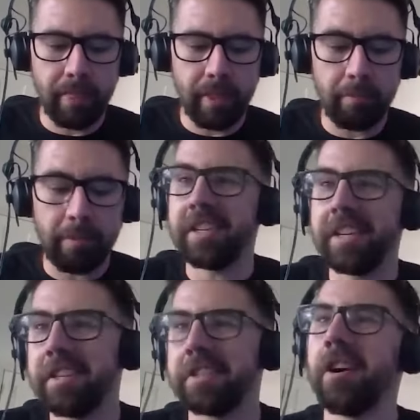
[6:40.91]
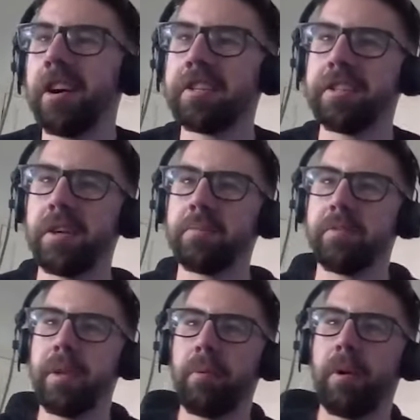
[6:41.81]
a blessing in disguise in terms of
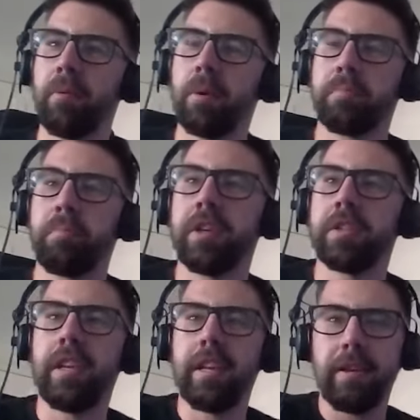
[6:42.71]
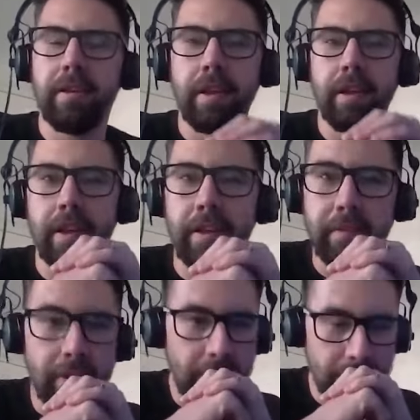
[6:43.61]
me, where I was personally in, in,
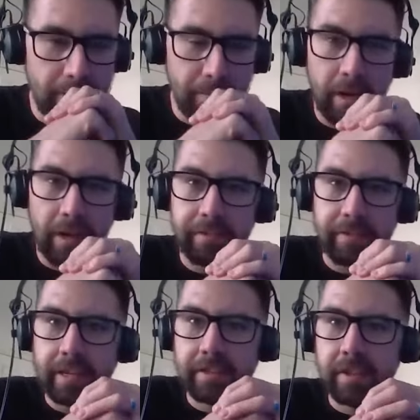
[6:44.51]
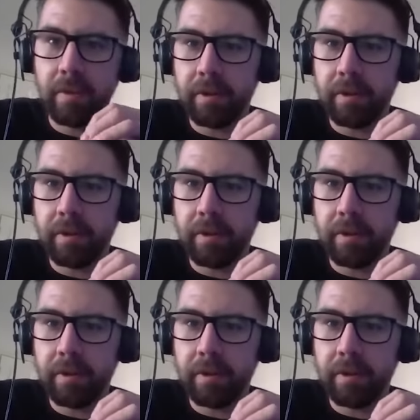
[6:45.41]
in, in my life at that time.